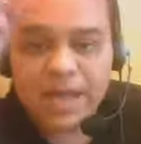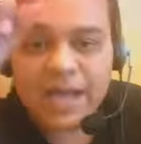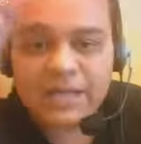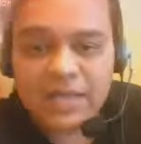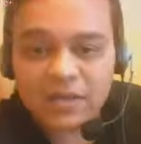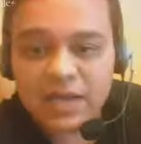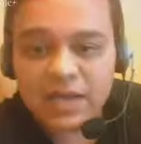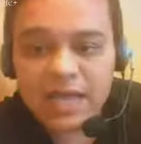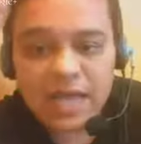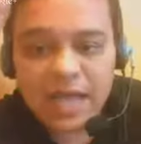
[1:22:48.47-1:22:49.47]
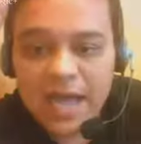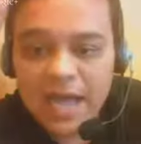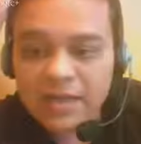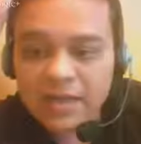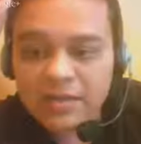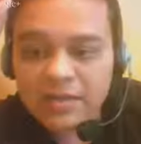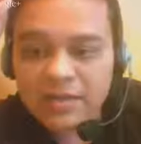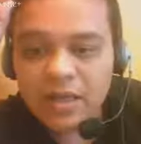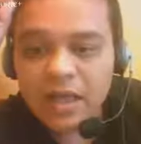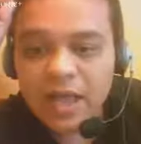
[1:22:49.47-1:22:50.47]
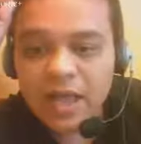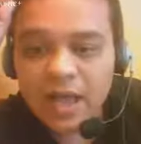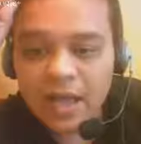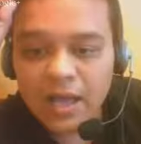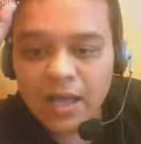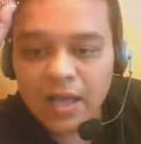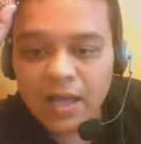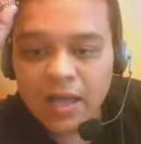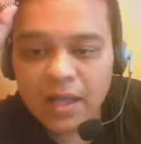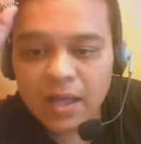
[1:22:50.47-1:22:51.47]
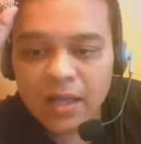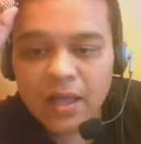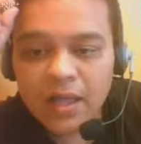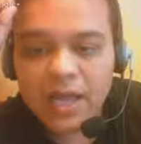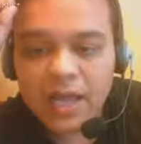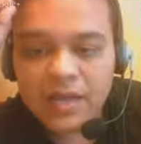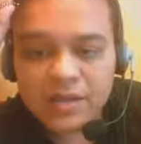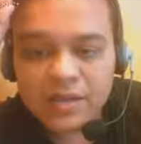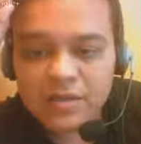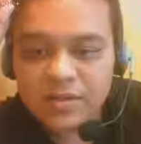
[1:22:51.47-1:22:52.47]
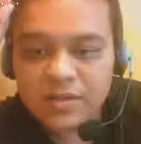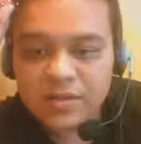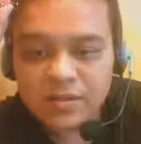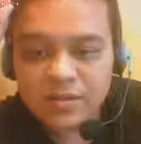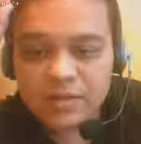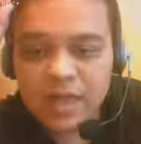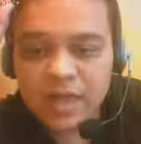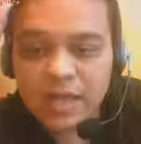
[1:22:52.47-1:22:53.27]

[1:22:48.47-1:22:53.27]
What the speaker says: you've had over an hour. You're not getting much more than that.